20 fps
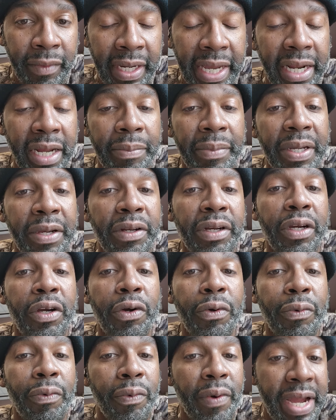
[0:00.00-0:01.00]
And I'm here to
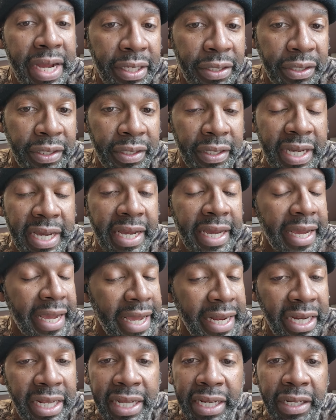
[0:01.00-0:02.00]
correct
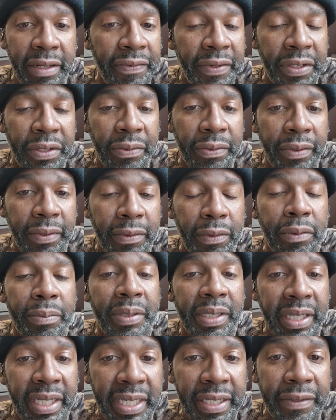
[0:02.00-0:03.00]
any individual who
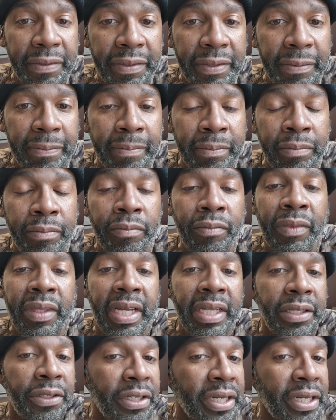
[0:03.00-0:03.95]
believes that